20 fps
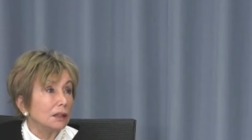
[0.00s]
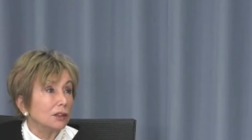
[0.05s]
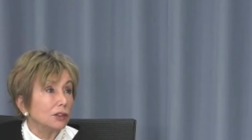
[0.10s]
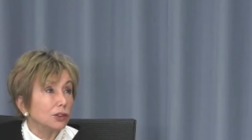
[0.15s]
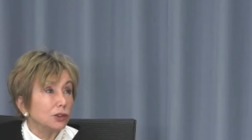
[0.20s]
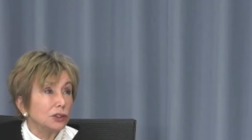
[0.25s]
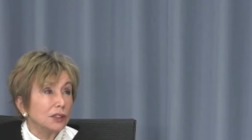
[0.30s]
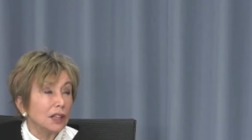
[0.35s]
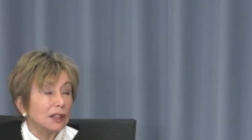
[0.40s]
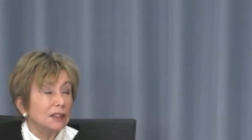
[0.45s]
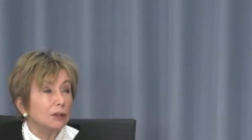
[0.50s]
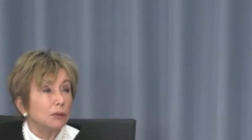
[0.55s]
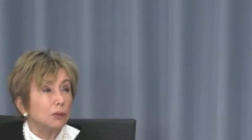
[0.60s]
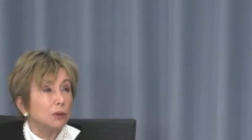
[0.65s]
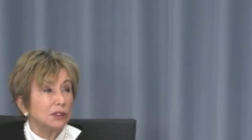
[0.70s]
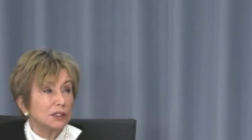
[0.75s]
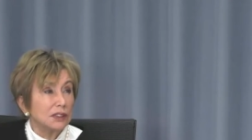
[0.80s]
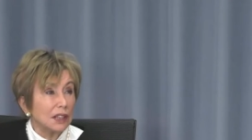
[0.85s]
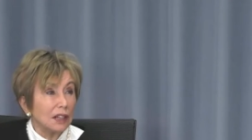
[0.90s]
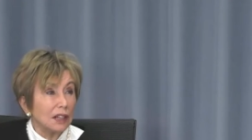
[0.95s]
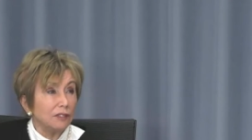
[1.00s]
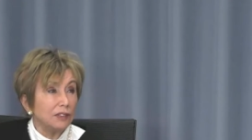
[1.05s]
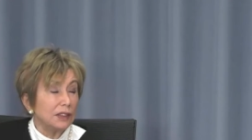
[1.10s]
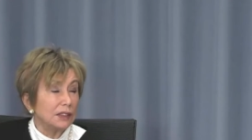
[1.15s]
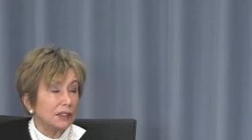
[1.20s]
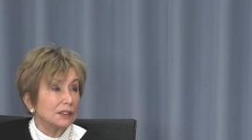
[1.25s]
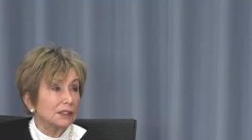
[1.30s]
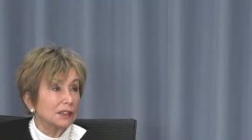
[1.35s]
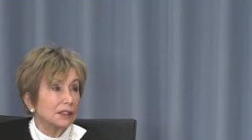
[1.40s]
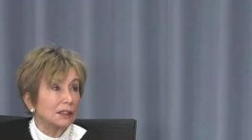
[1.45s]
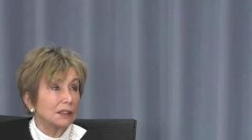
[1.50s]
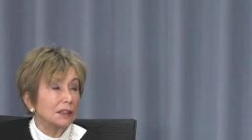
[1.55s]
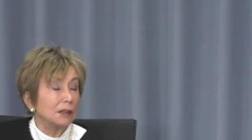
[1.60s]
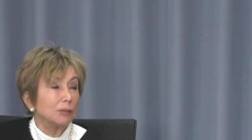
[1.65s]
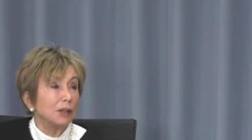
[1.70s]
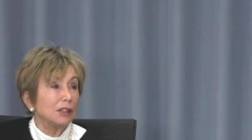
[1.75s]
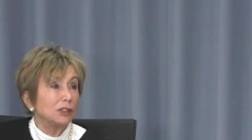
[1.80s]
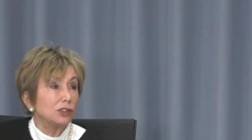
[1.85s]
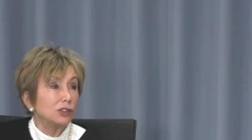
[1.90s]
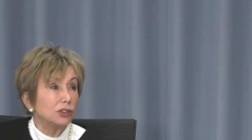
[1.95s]
thought, and there was evidence that the
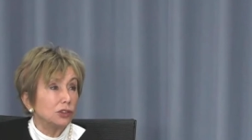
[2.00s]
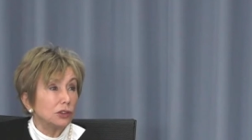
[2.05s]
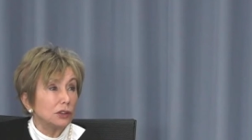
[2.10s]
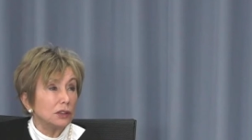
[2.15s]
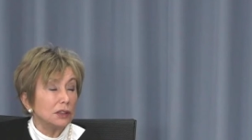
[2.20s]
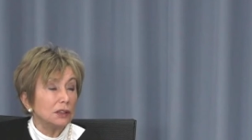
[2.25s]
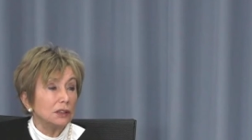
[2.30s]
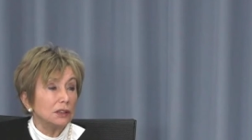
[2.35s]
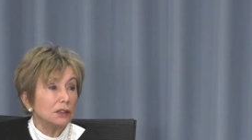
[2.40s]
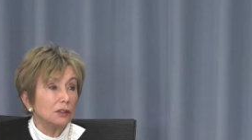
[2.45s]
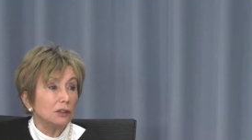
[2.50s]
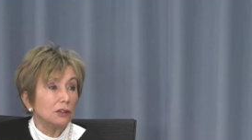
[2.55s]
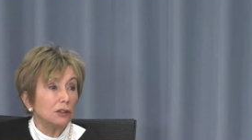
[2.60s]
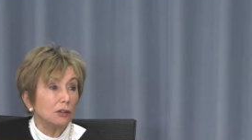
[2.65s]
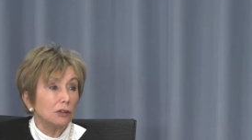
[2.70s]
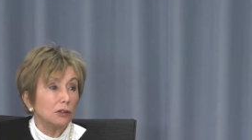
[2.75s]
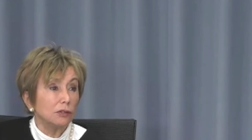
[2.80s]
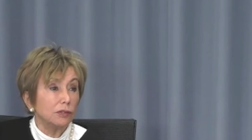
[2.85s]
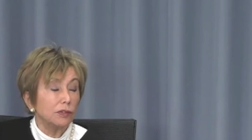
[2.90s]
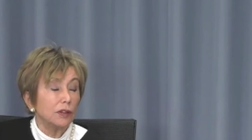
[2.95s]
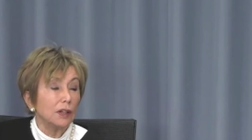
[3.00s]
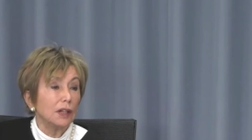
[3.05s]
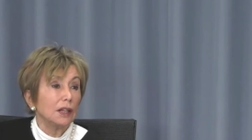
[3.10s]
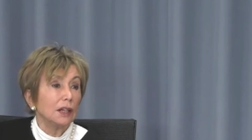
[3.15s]
majority of